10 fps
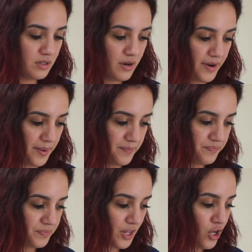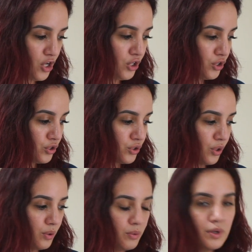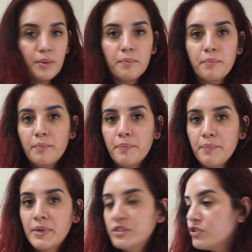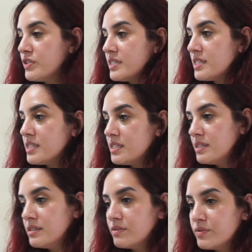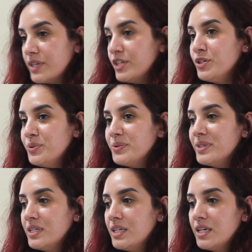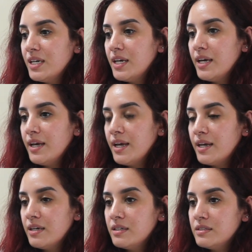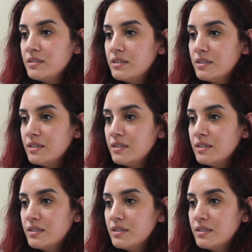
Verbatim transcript: All right, so Pinterest redo and